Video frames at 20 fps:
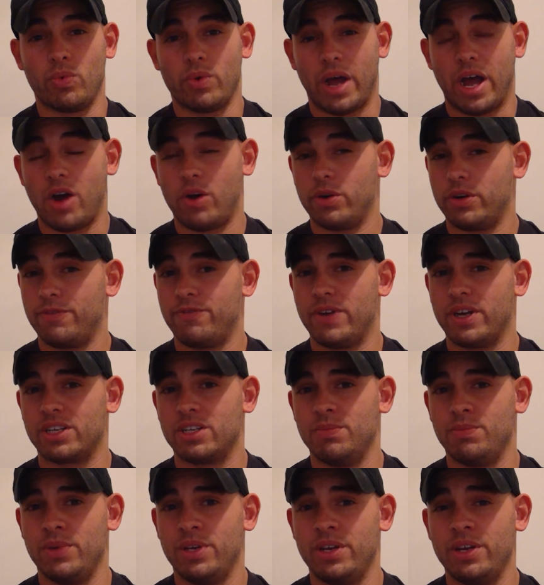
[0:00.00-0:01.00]
how it
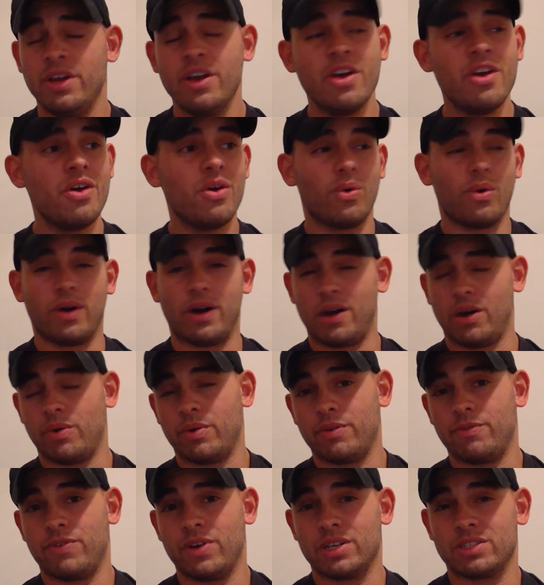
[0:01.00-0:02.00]
affected me or how
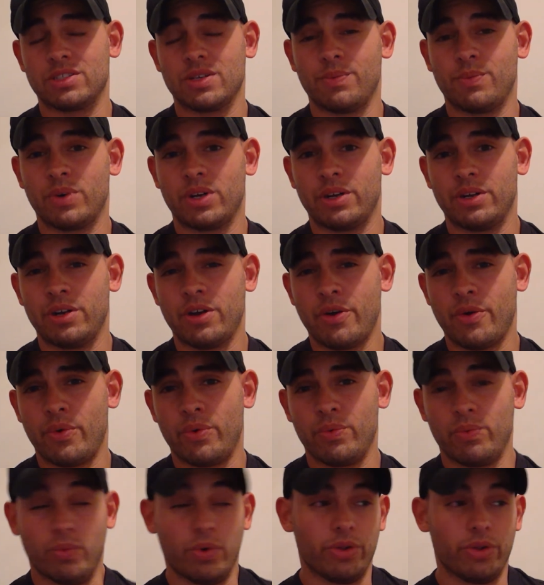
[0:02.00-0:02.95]
it affects someone I know,